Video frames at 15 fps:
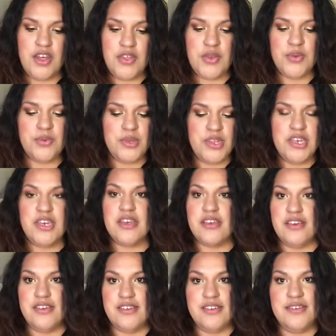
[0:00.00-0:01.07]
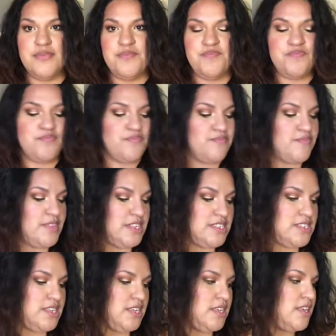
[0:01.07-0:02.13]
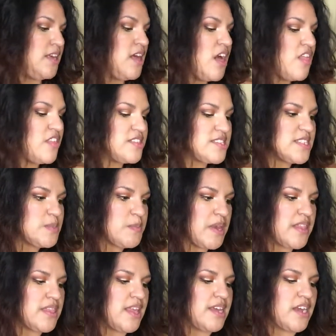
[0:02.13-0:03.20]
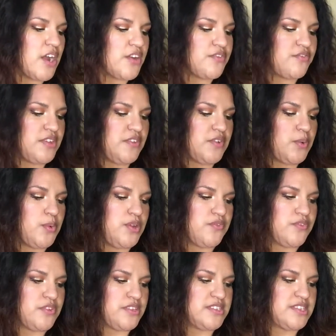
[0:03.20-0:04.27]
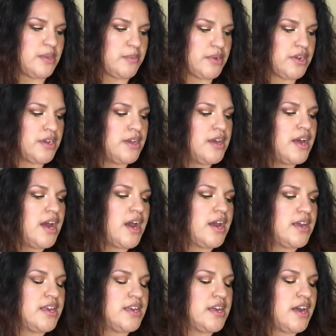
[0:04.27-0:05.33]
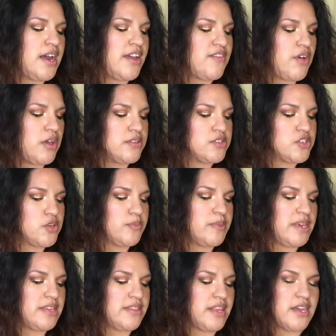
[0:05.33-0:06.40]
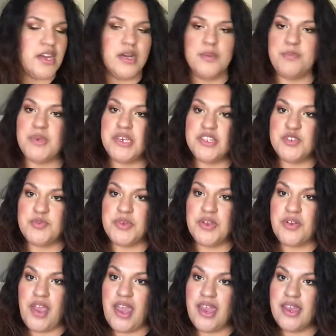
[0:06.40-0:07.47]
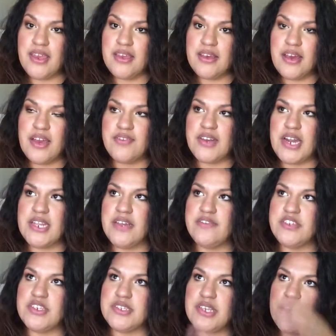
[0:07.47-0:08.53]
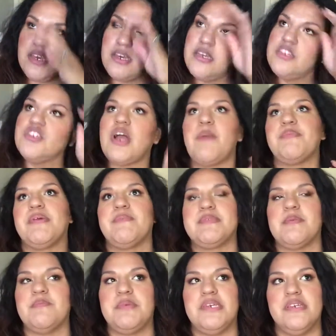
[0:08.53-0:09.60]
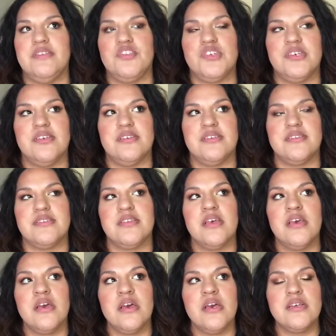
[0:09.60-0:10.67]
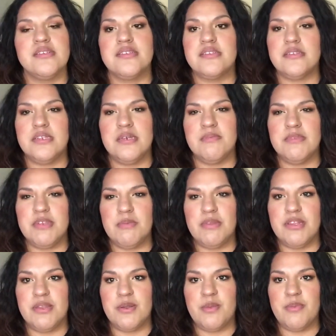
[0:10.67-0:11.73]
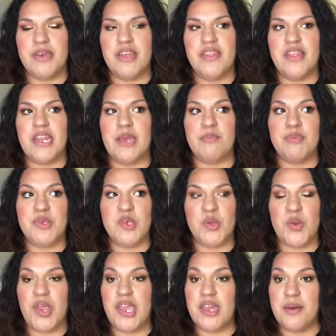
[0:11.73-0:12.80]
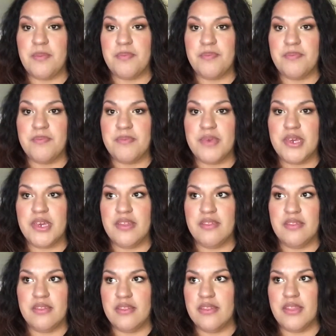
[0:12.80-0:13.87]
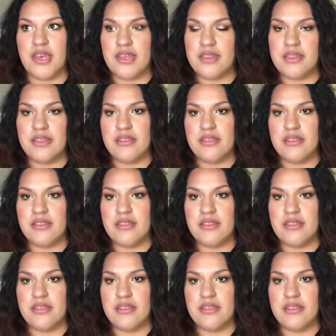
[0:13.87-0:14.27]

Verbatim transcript: Another really good tea. This has been like our favorite one for the summer. I, I've also made like a peach puree. I've kind of just like chopped up some peaches, steamed them a little bit, and then I puree them in like,